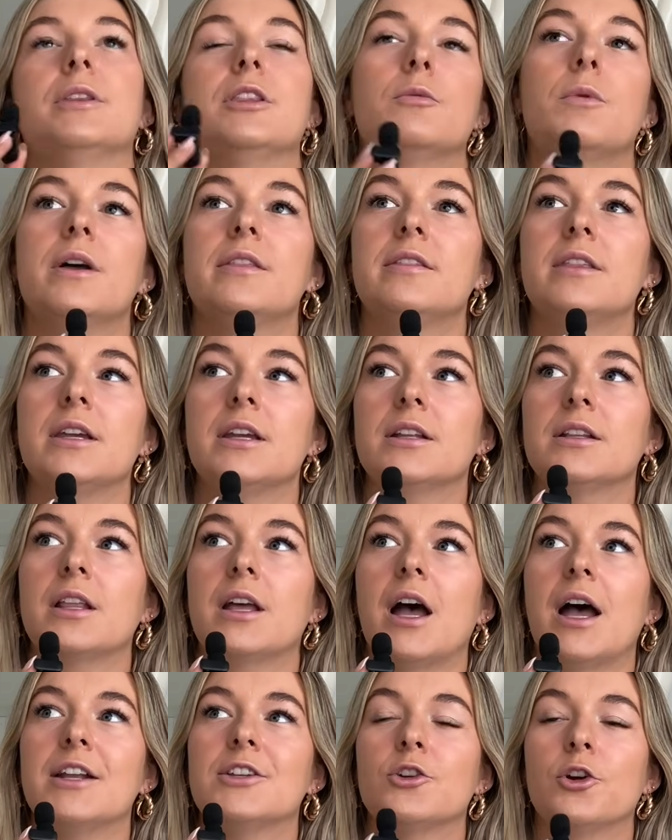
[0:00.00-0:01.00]
But the one thing
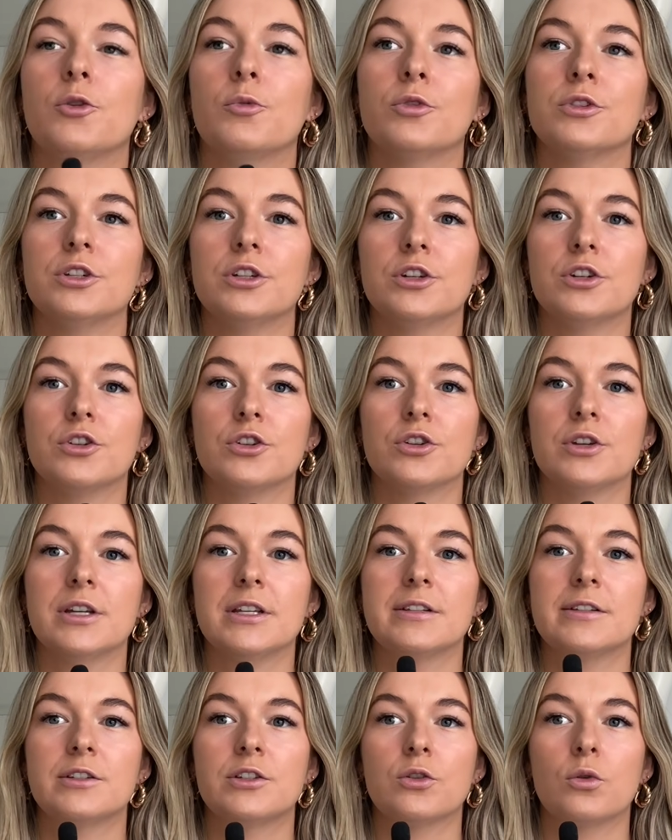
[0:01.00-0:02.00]
that I don't want you to do
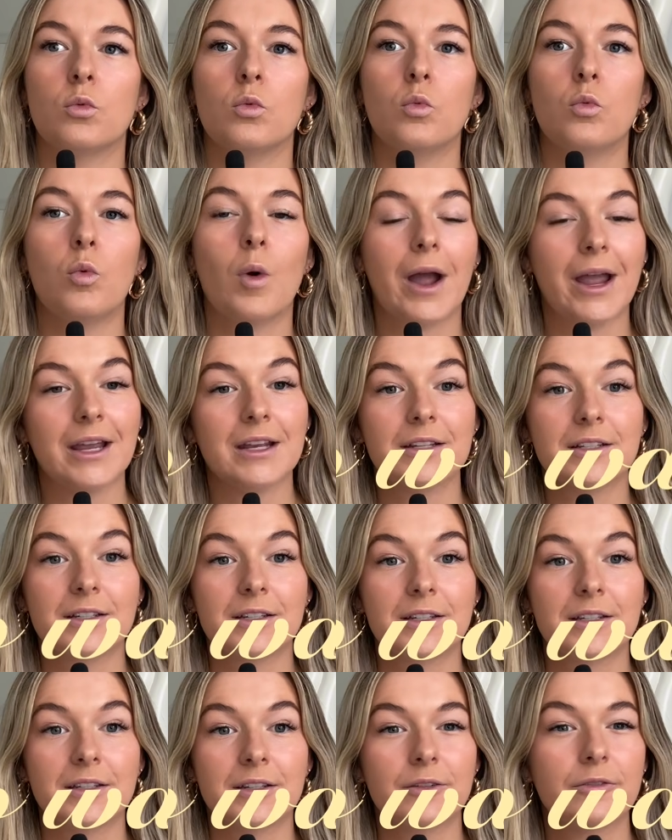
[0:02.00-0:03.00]
is to
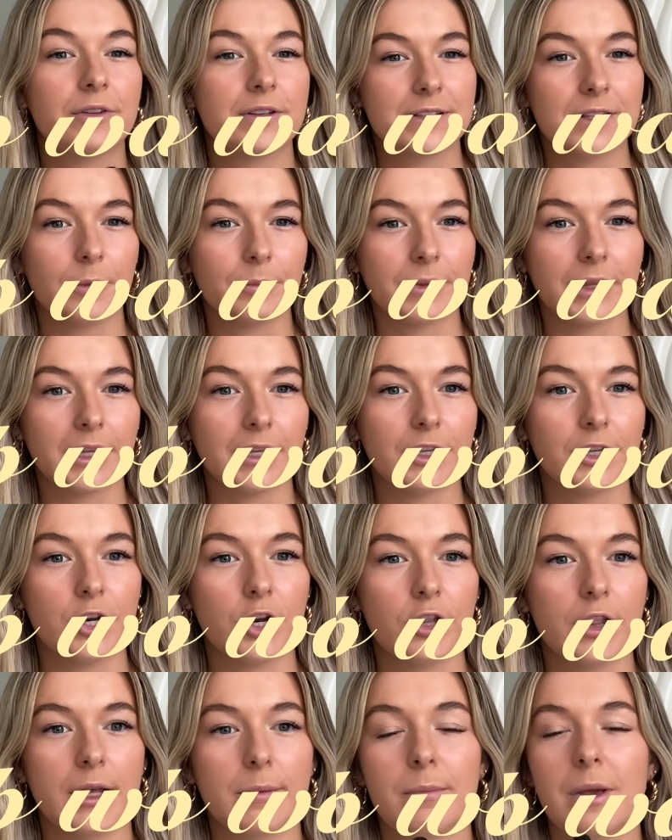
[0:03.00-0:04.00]
wait for something. You
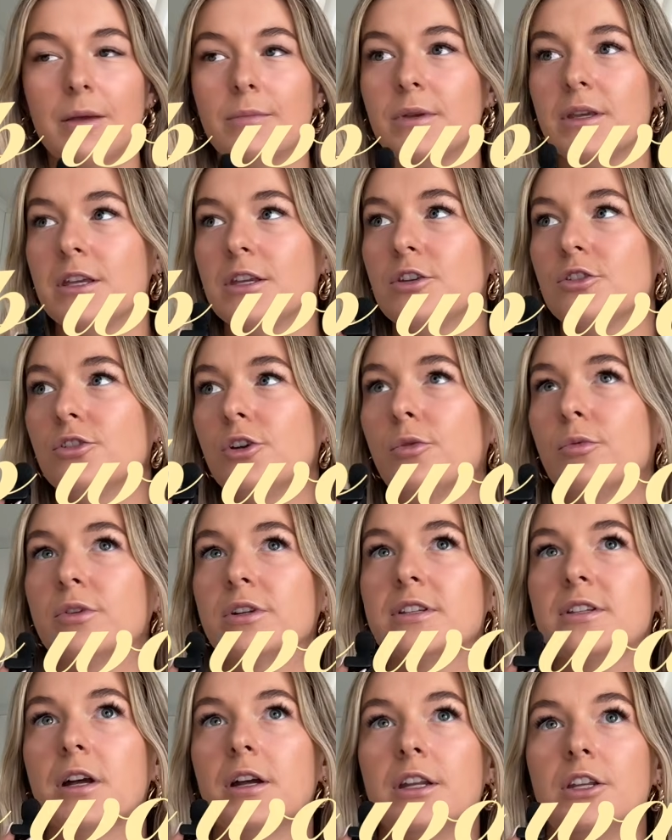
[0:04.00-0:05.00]
know, like maybe you don't want
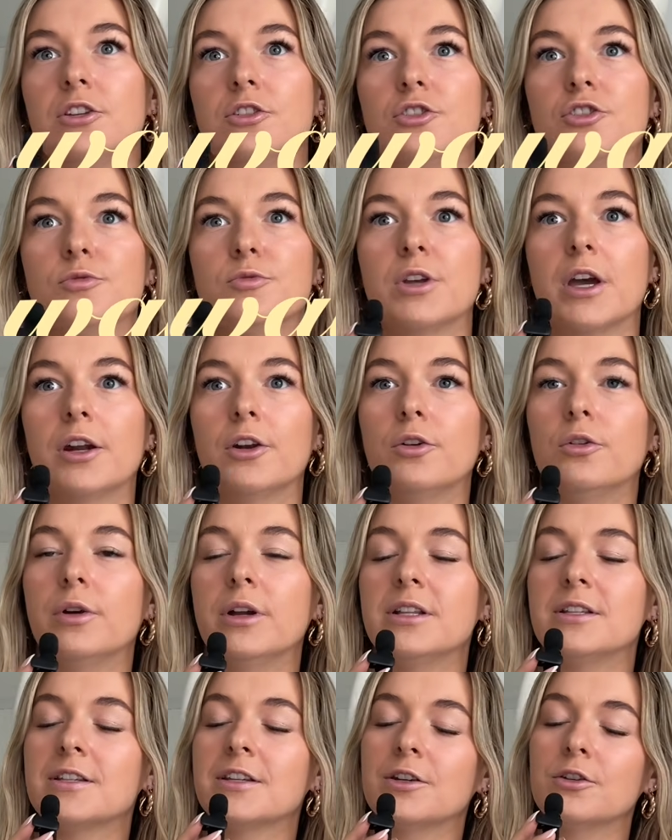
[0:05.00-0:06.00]
to start a YouTube channel
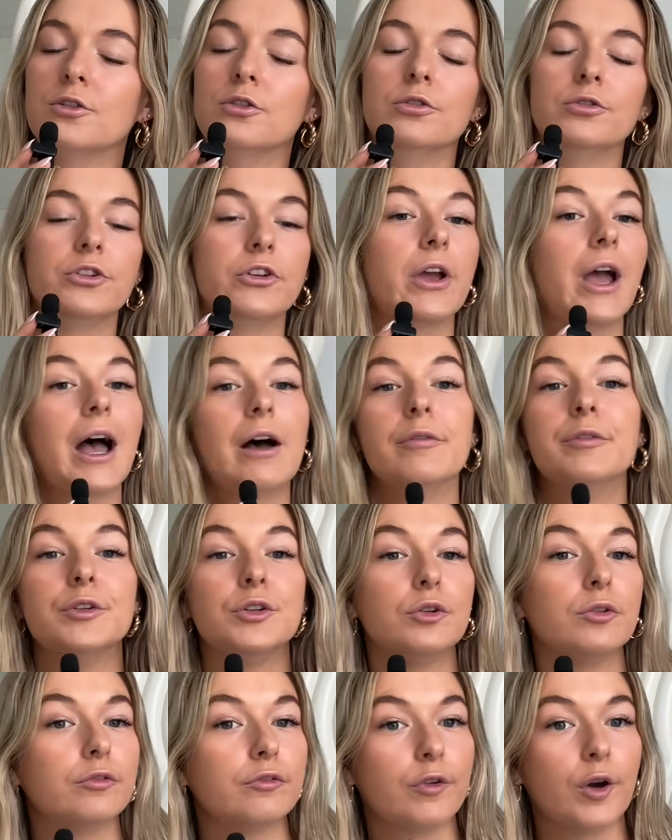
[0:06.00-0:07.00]
until you have a
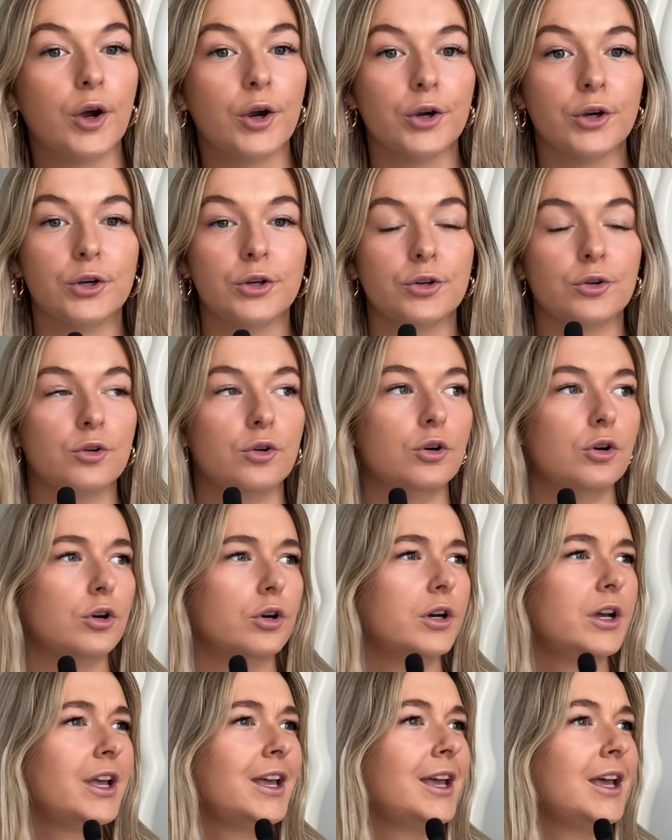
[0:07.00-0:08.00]
new phone
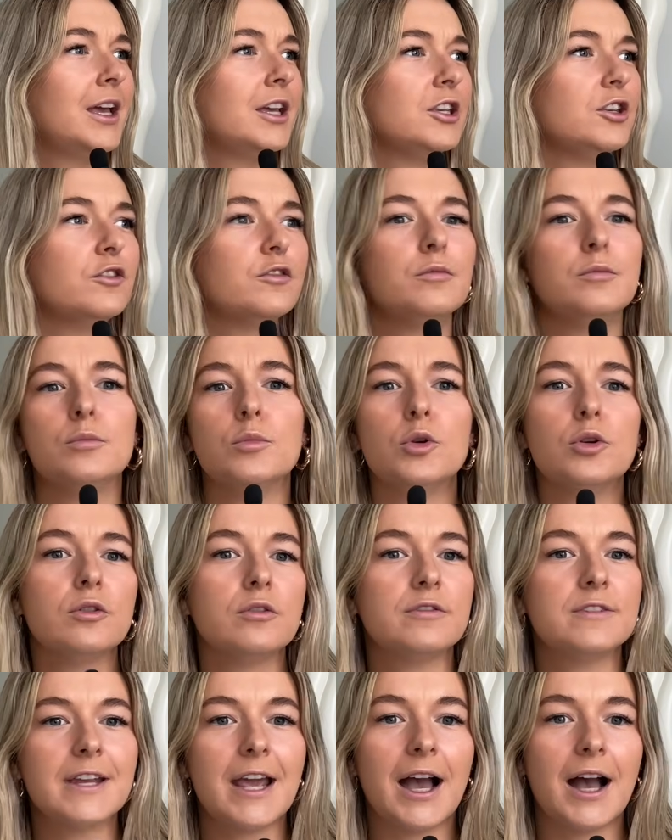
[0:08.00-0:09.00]
or you've
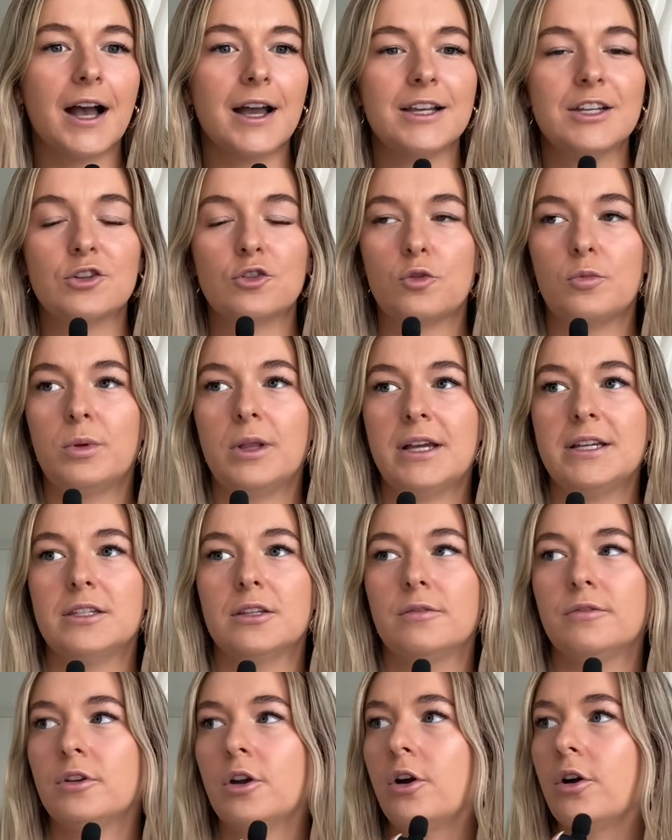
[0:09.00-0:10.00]
moved out into a place
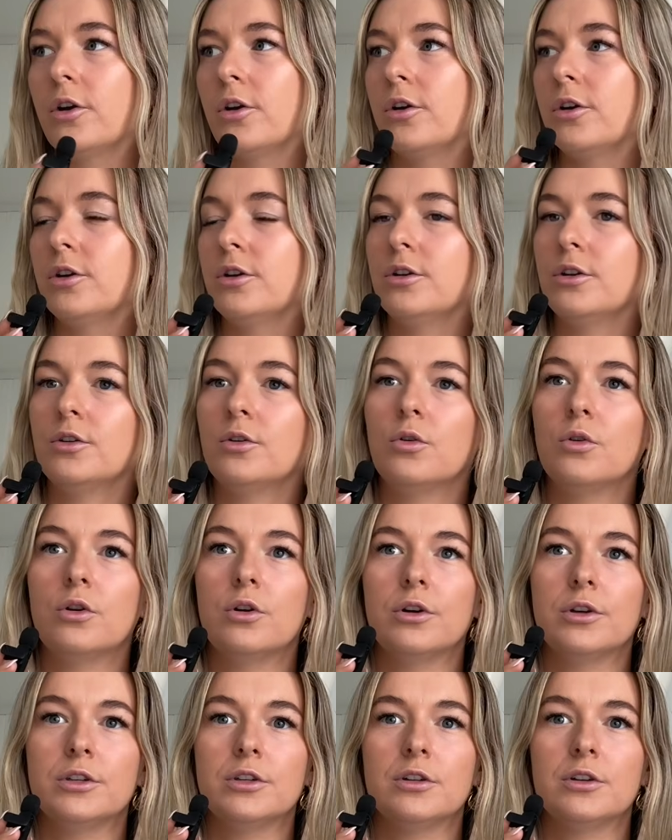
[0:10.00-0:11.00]
of your own,
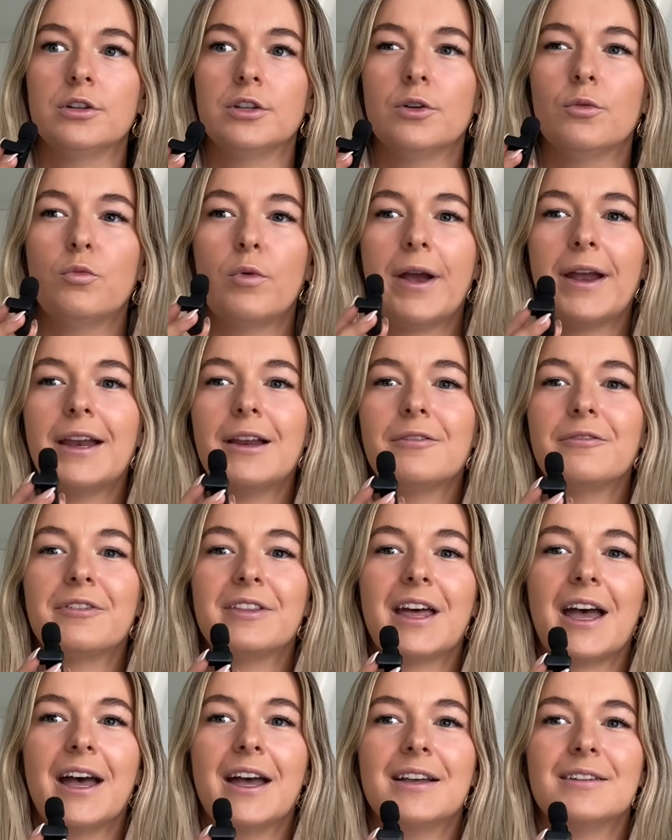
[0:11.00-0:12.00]
or, you know, you're waiting for
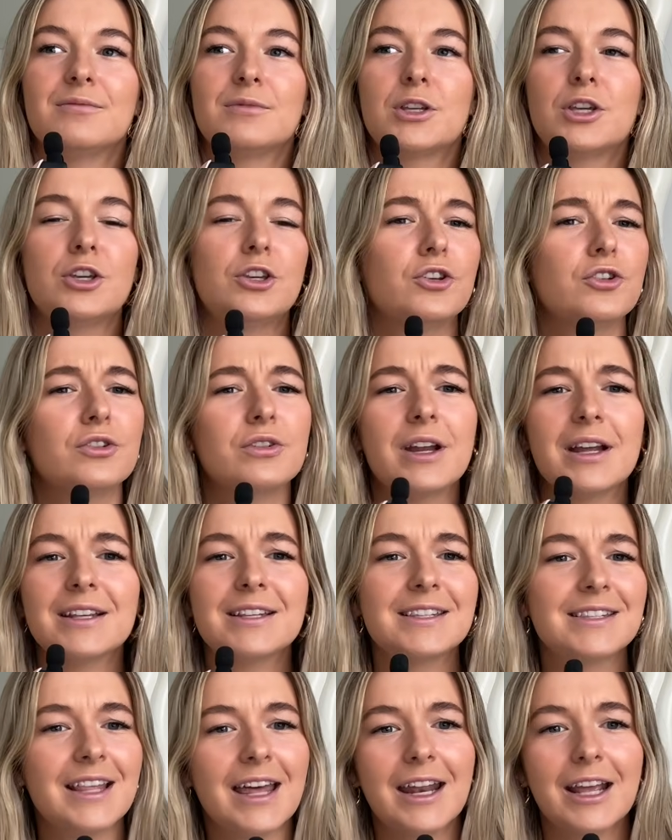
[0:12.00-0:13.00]
that cute
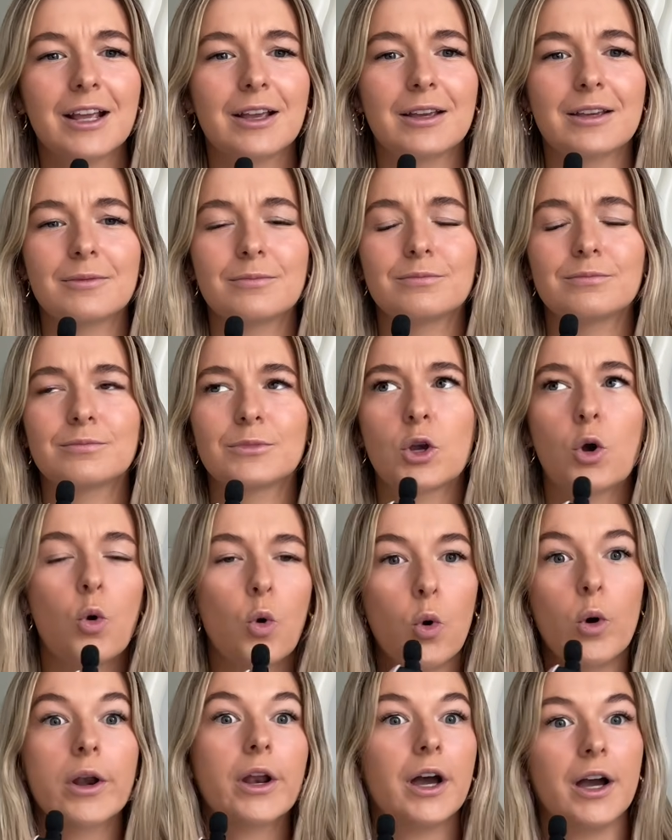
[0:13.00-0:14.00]
aesthetic
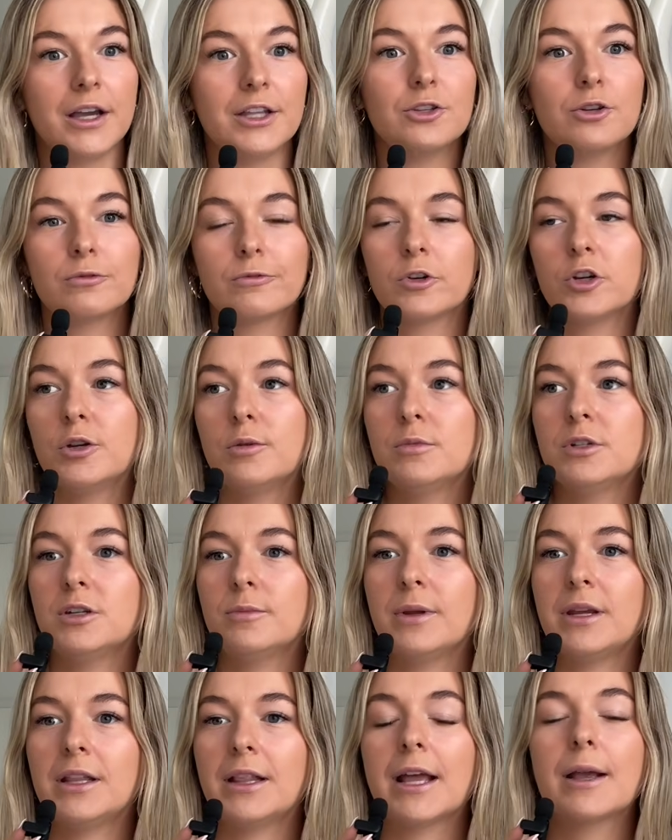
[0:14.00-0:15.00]
corner in your room to
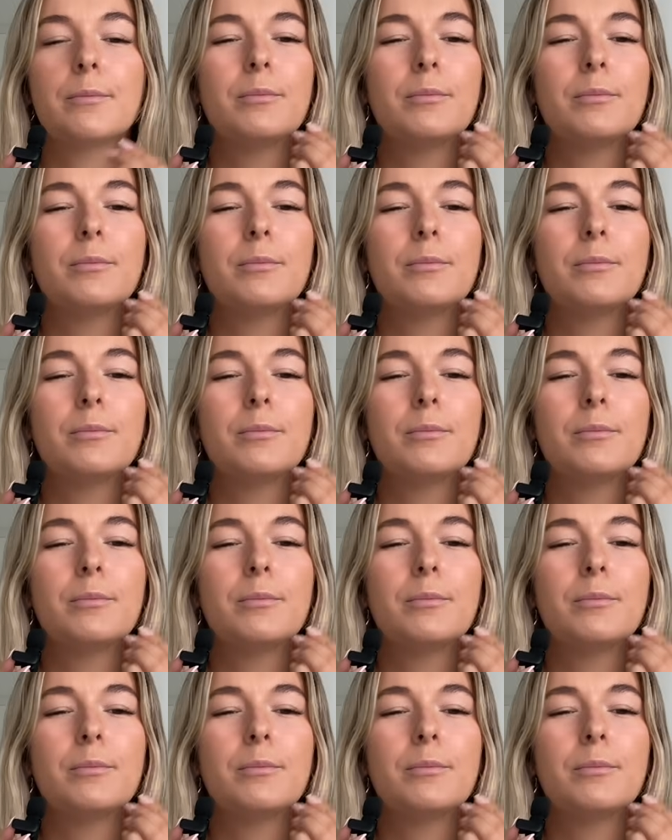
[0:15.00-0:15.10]
be like